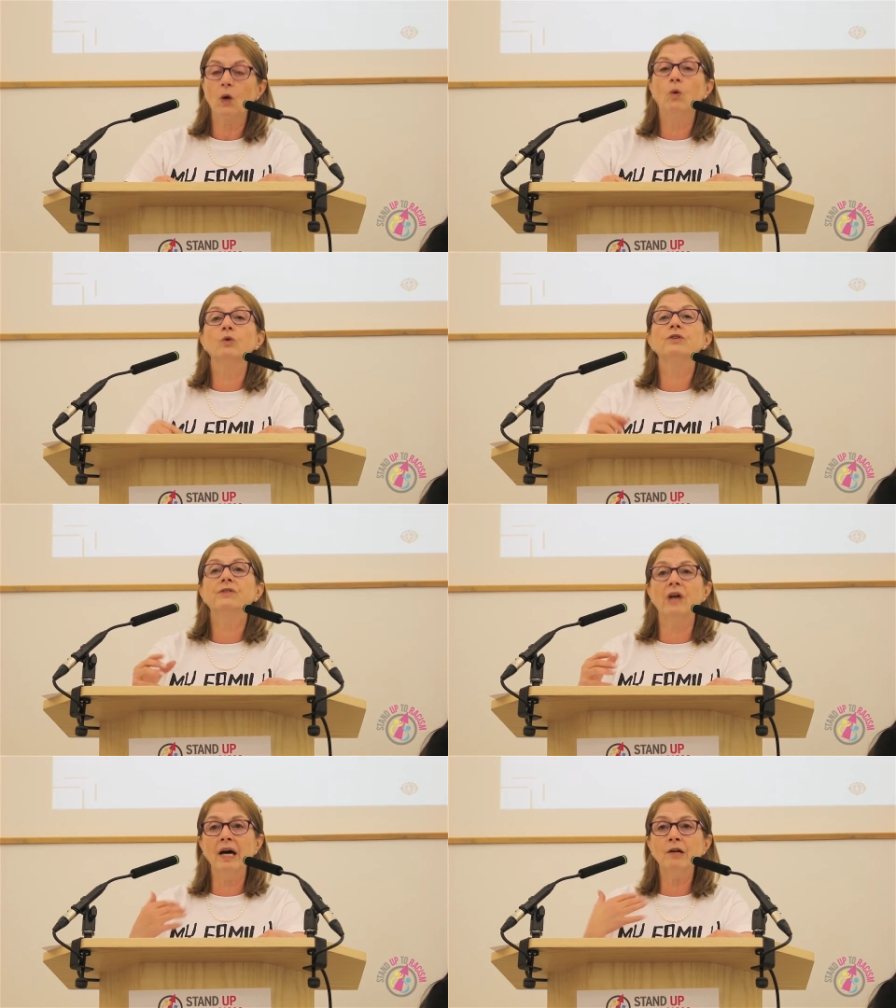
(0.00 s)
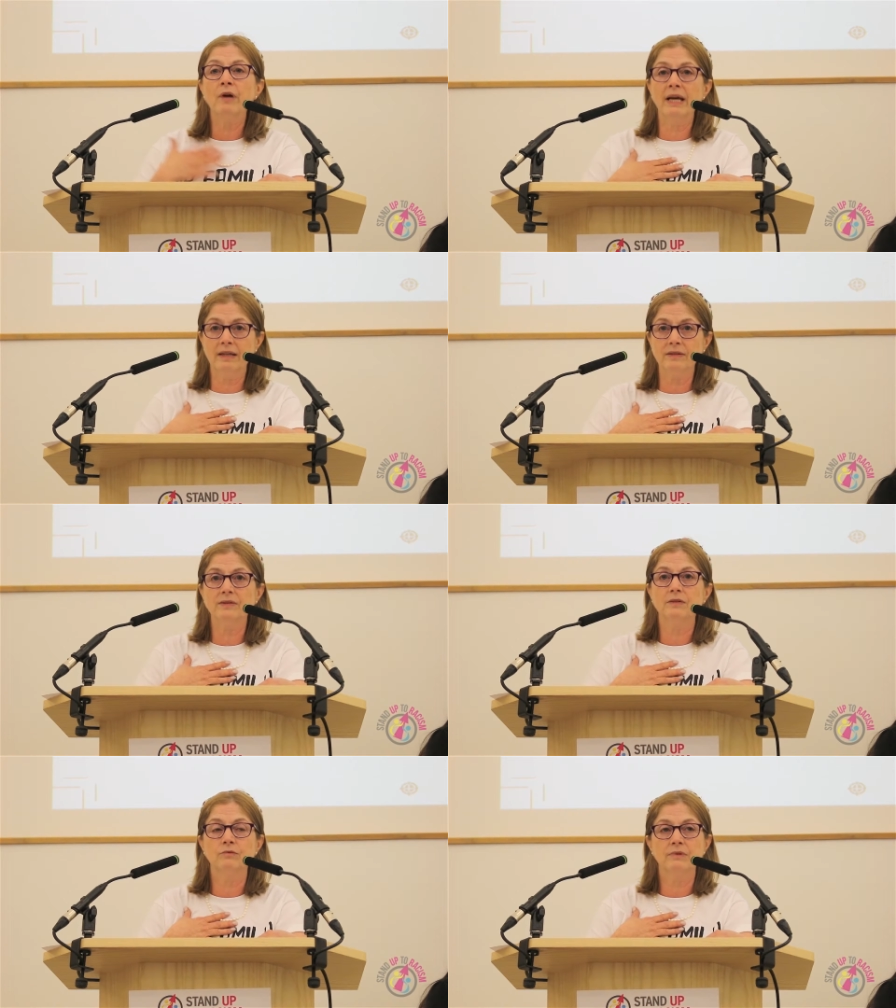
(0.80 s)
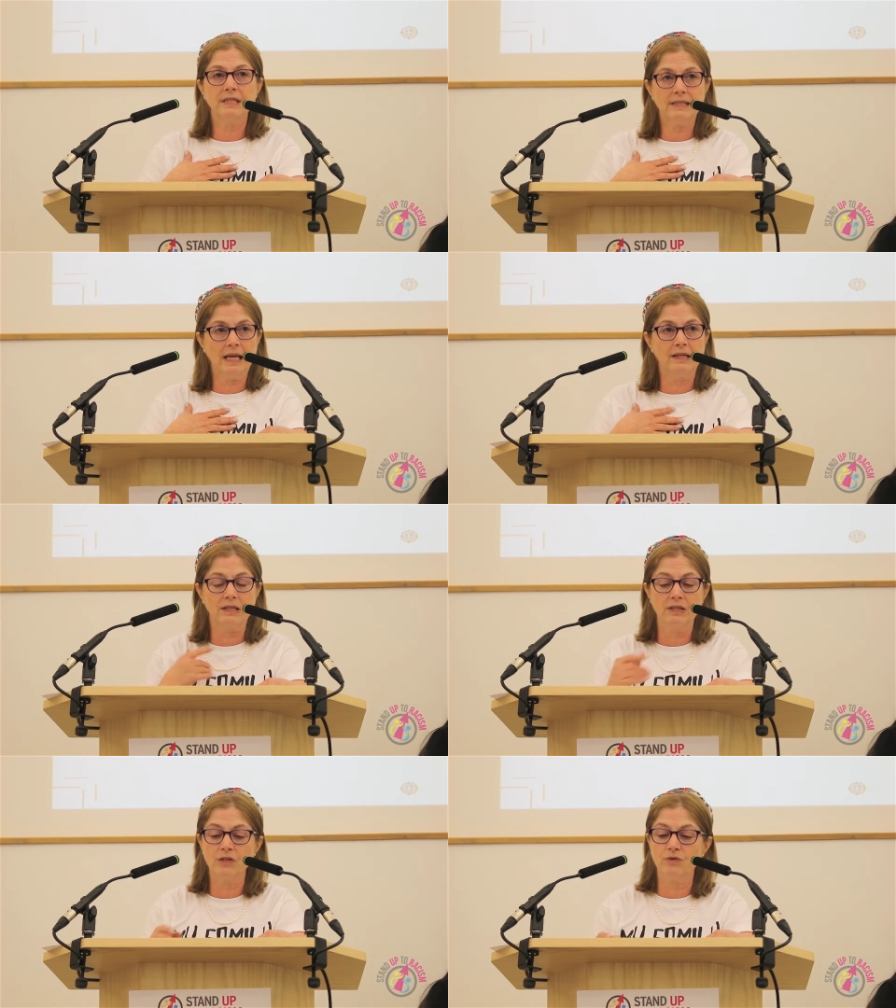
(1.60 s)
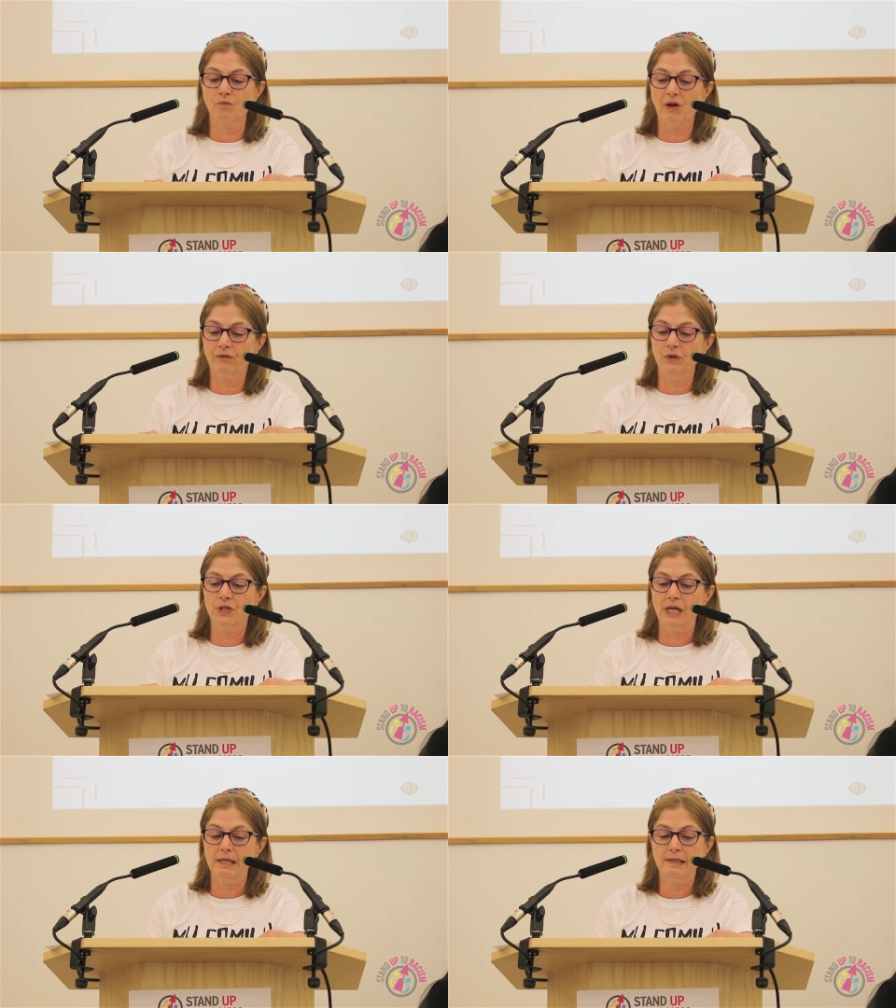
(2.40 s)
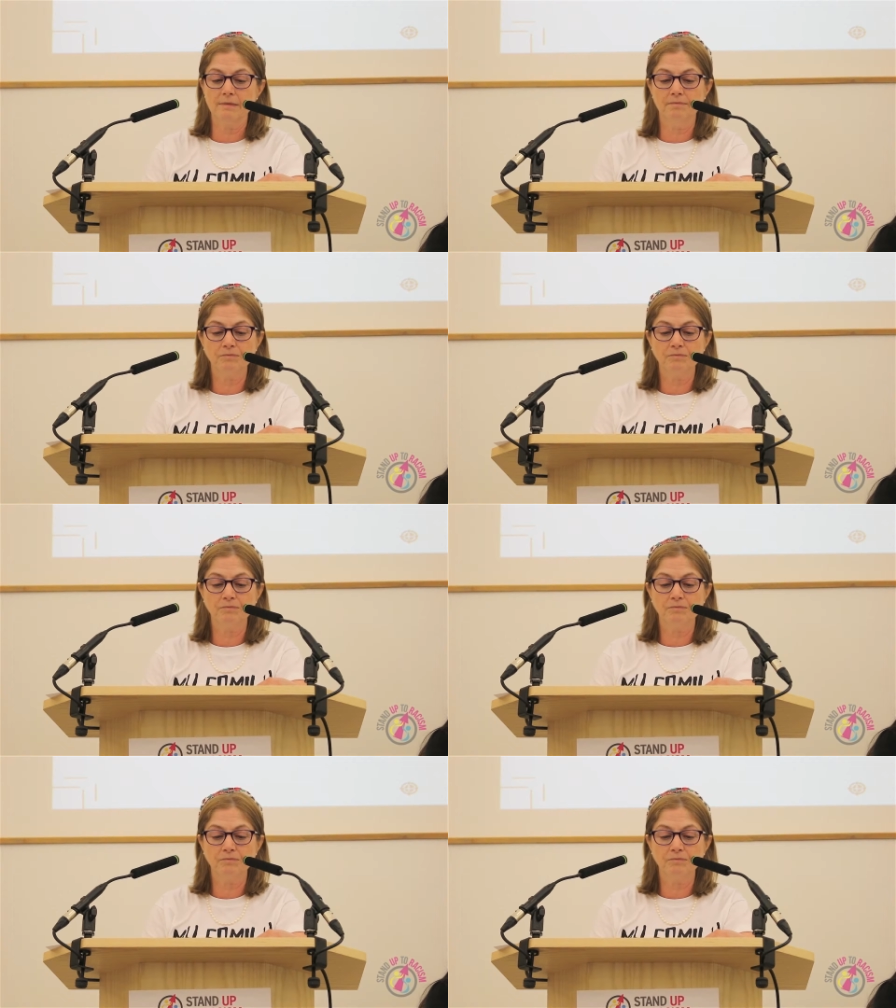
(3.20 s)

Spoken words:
or direct descendants from refugees.